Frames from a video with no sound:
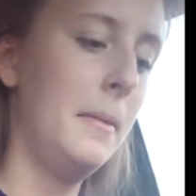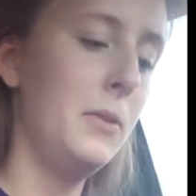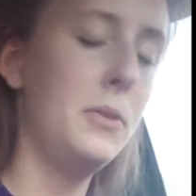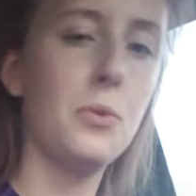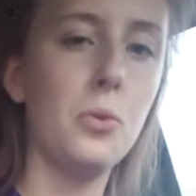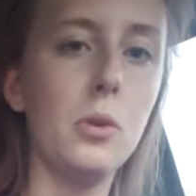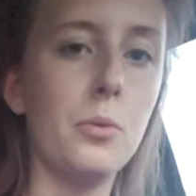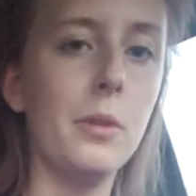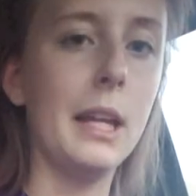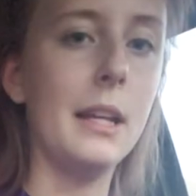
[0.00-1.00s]

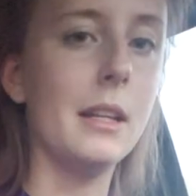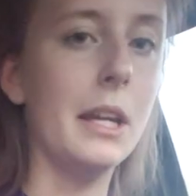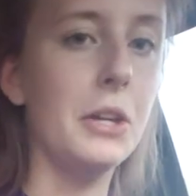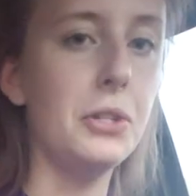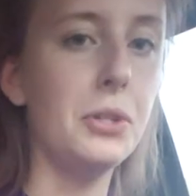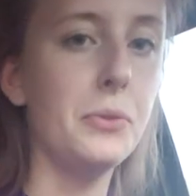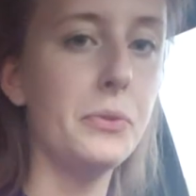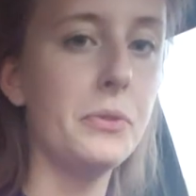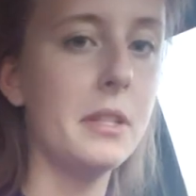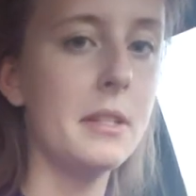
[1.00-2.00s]
school-related
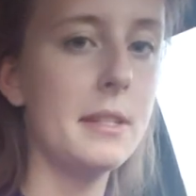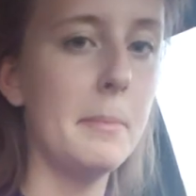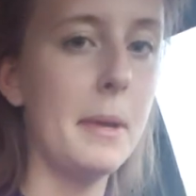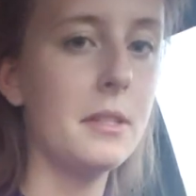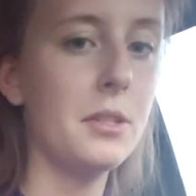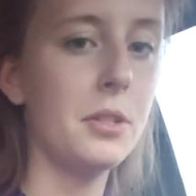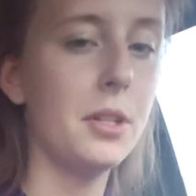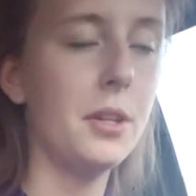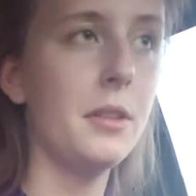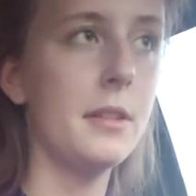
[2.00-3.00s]
issues this
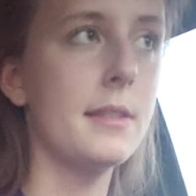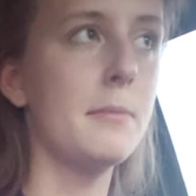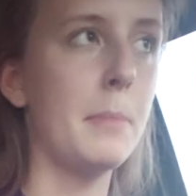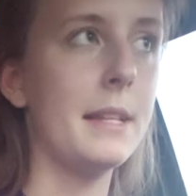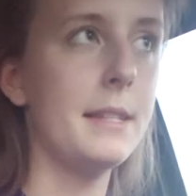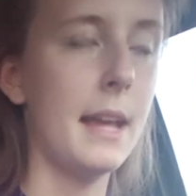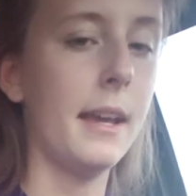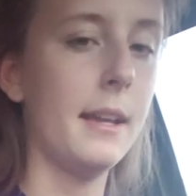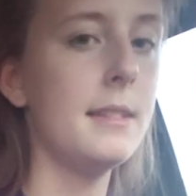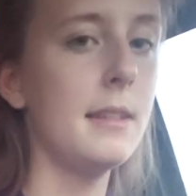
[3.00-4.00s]
semester. This is my
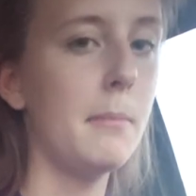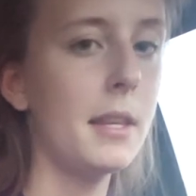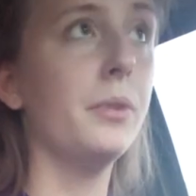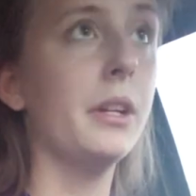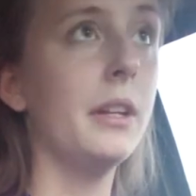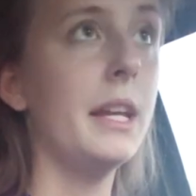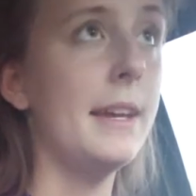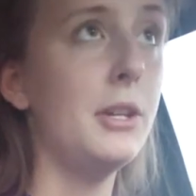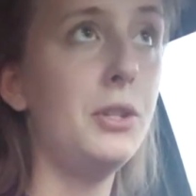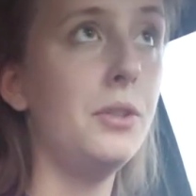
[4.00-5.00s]
second semester. Real
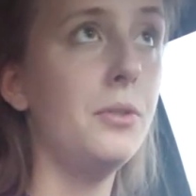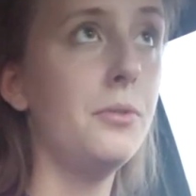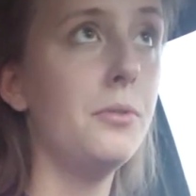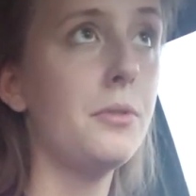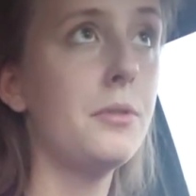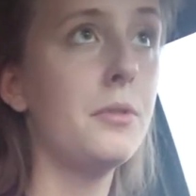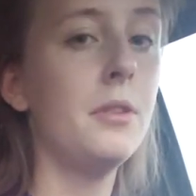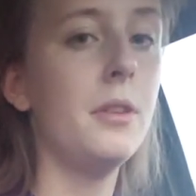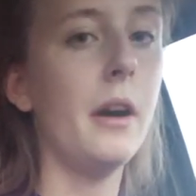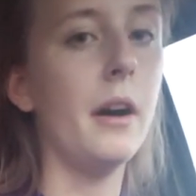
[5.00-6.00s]
issues.
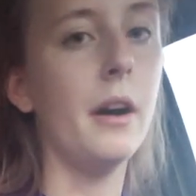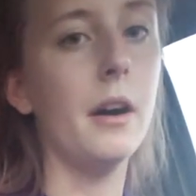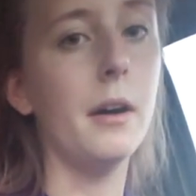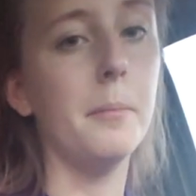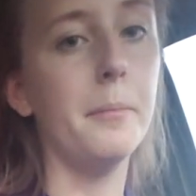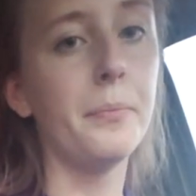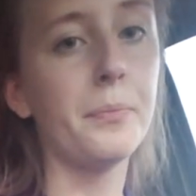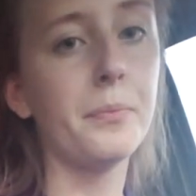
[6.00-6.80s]
I'm